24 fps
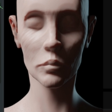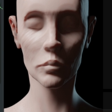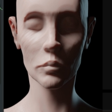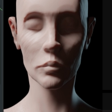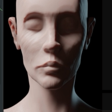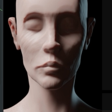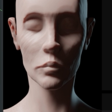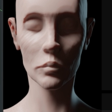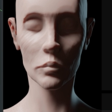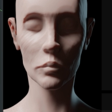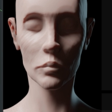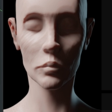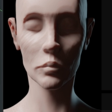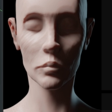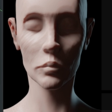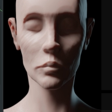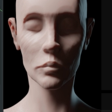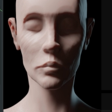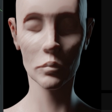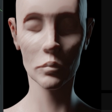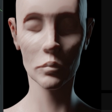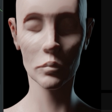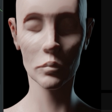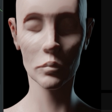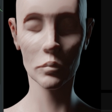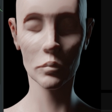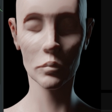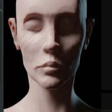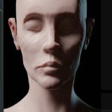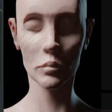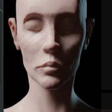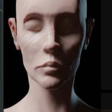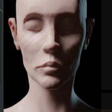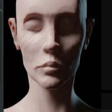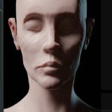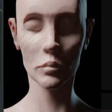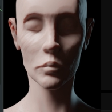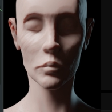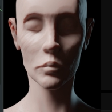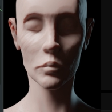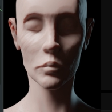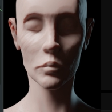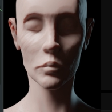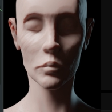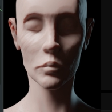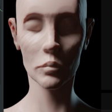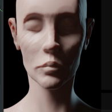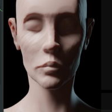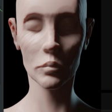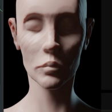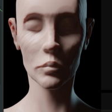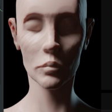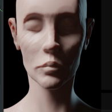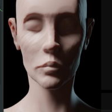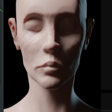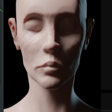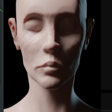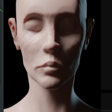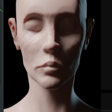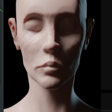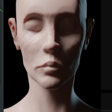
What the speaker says: No one is speaking in this clip.